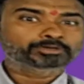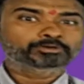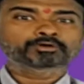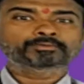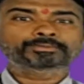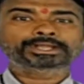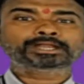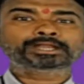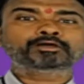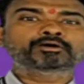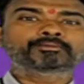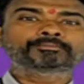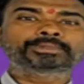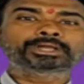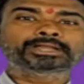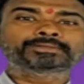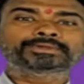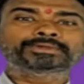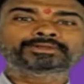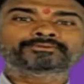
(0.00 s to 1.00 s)
domain
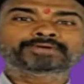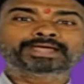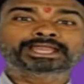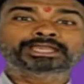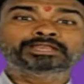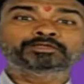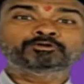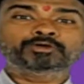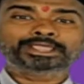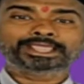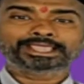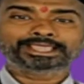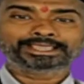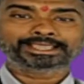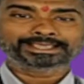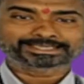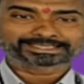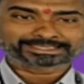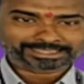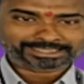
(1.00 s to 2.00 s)
compatible value
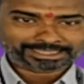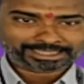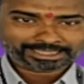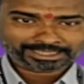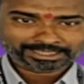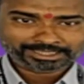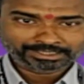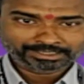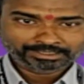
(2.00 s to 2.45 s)
ASK.